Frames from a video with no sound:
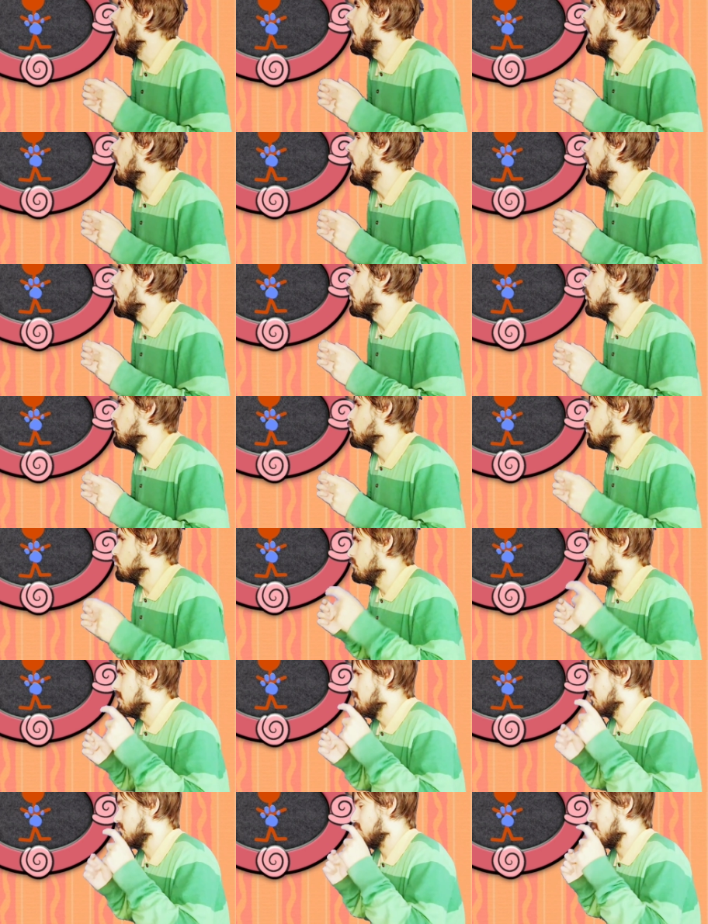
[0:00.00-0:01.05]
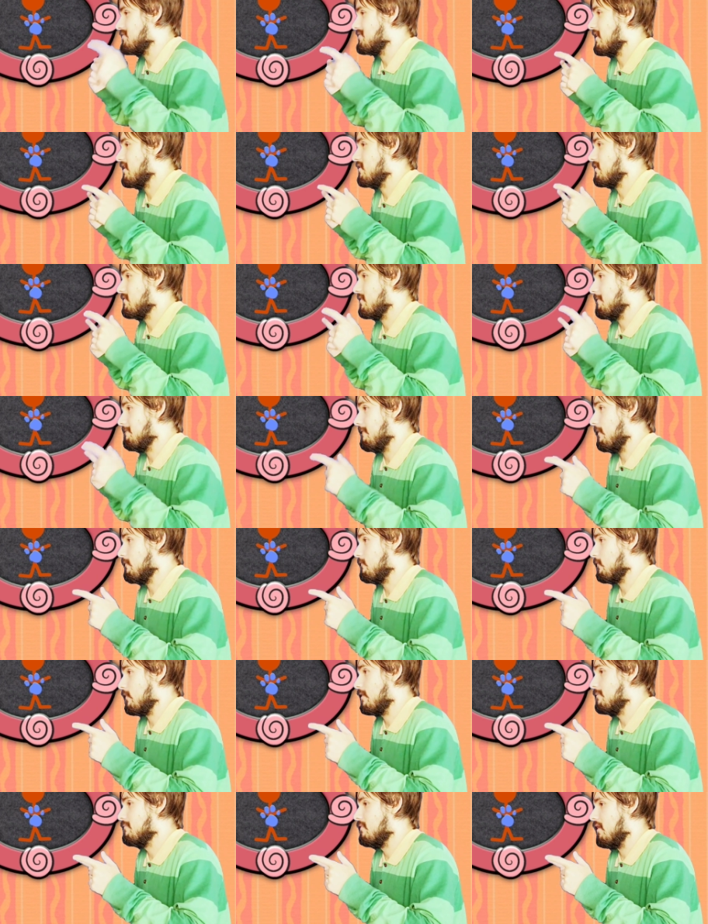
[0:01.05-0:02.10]
Oh, it's right there in the photo
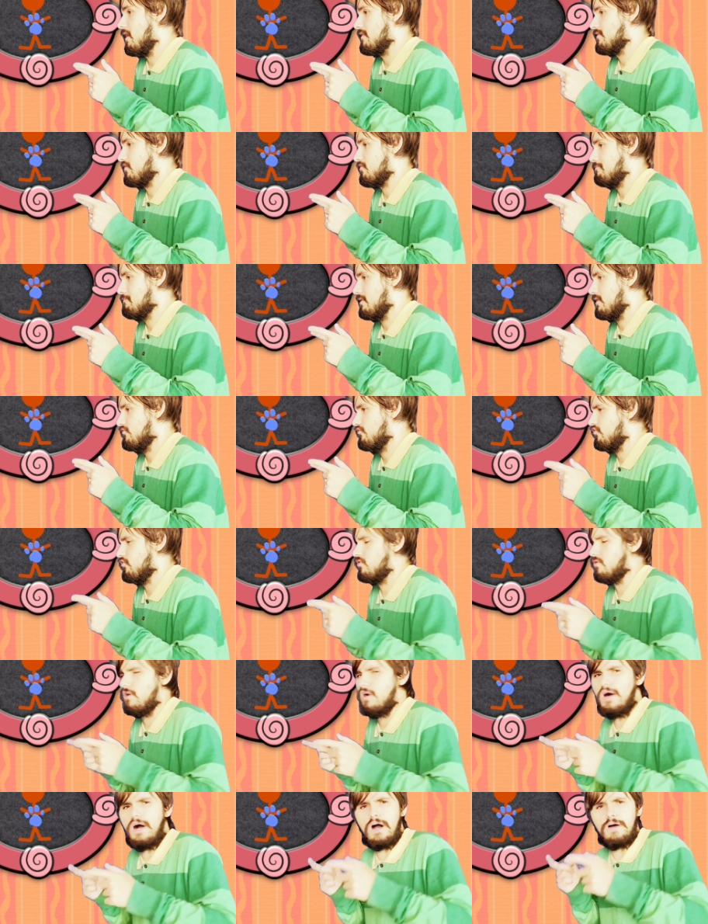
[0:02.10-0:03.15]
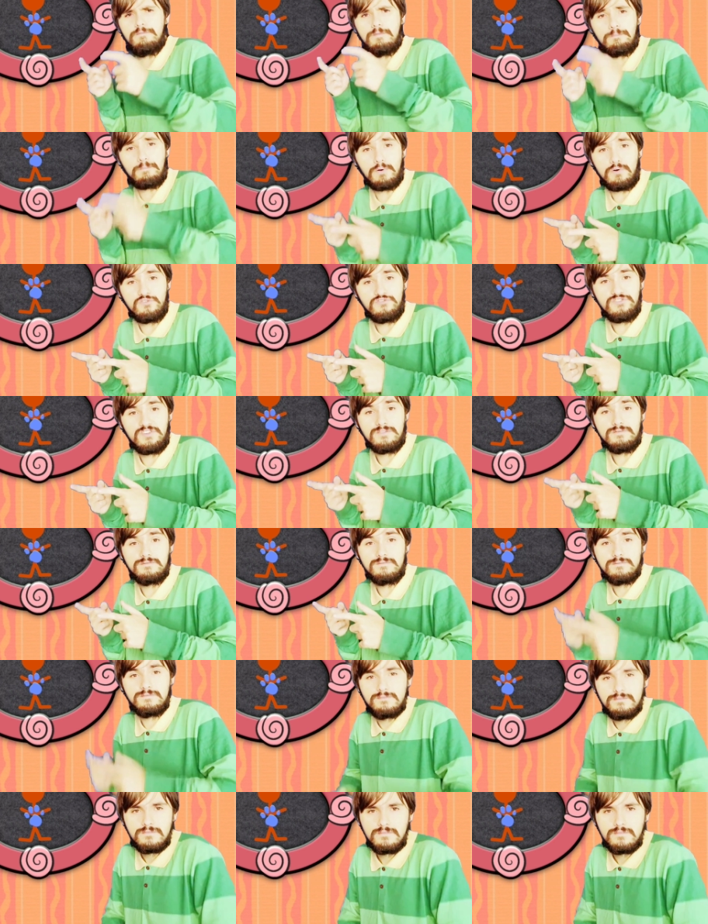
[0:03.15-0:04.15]
frame on this picture of a person.